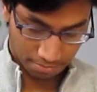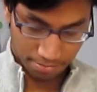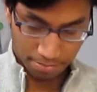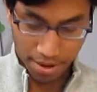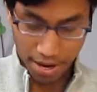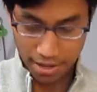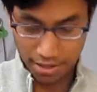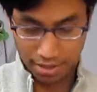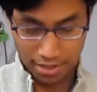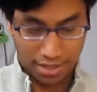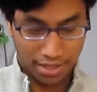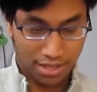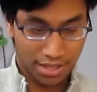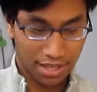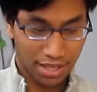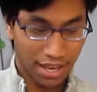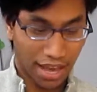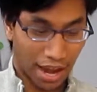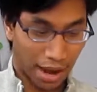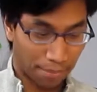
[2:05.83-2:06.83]
But
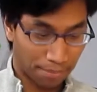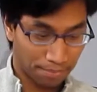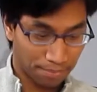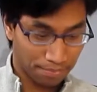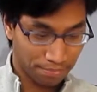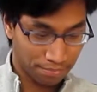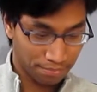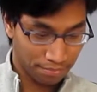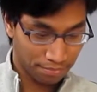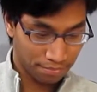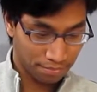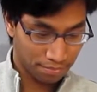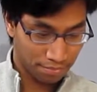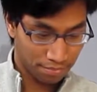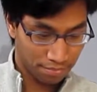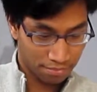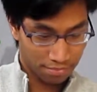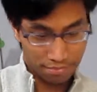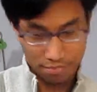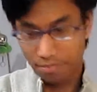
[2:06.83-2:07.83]
yeah,
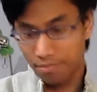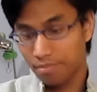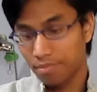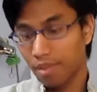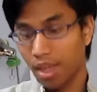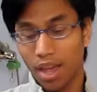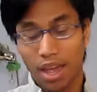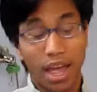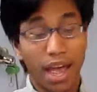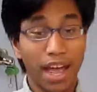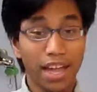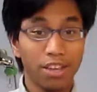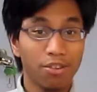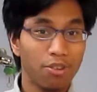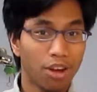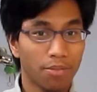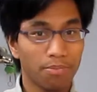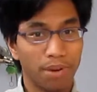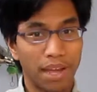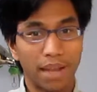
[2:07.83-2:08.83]
and you
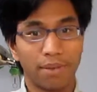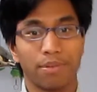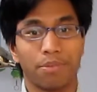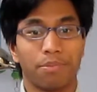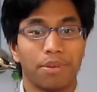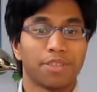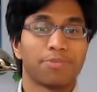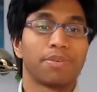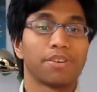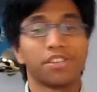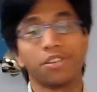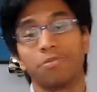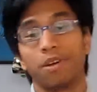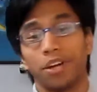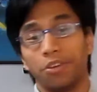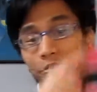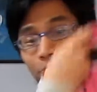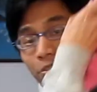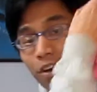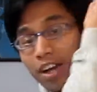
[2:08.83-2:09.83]
can't blame them, especially
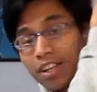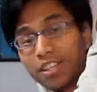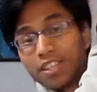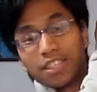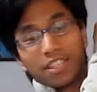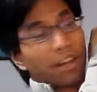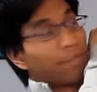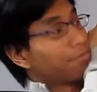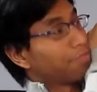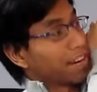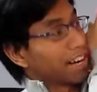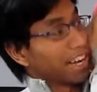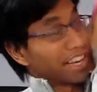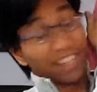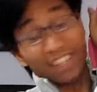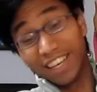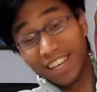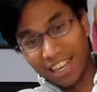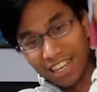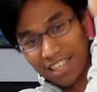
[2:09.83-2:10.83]
when you find something
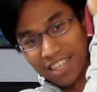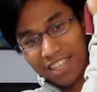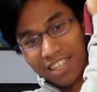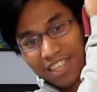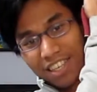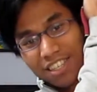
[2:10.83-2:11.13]
like this.